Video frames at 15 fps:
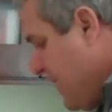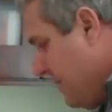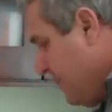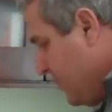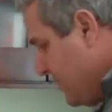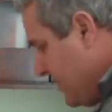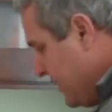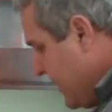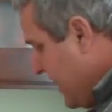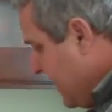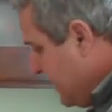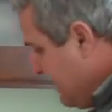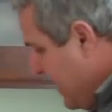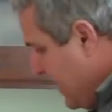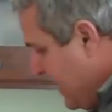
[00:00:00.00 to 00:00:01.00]
I push the
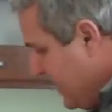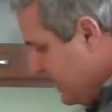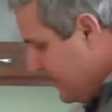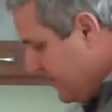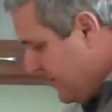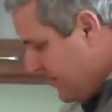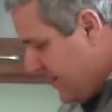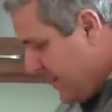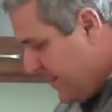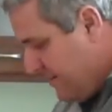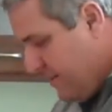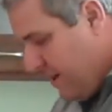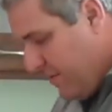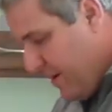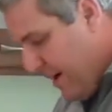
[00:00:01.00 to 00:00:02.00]
guides back in so they're not in
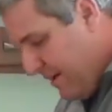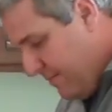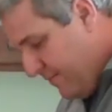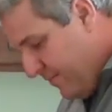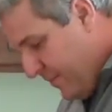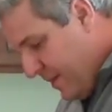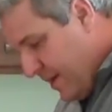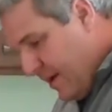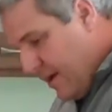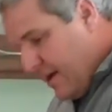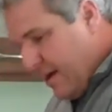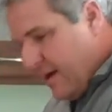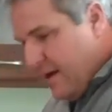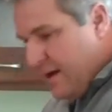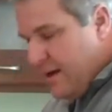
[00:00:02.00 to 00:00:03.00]
my way.
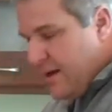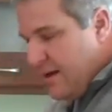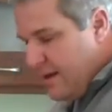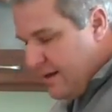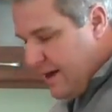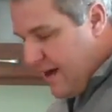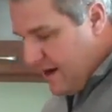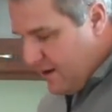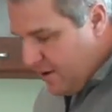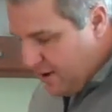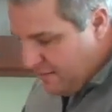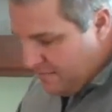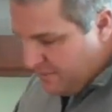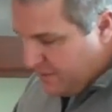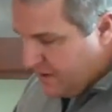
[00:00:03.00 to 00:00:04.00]

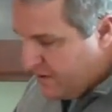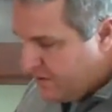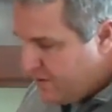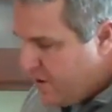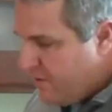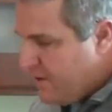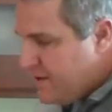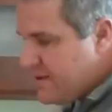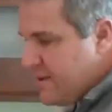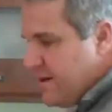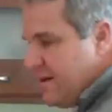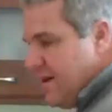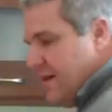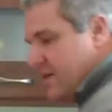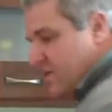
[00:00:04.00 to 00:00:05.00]
Now, you'll notice
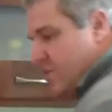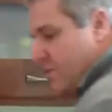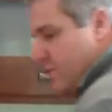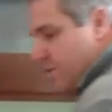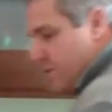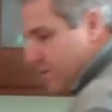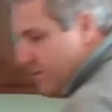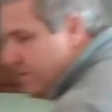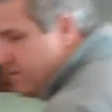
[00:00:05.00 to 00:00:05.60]
on each corner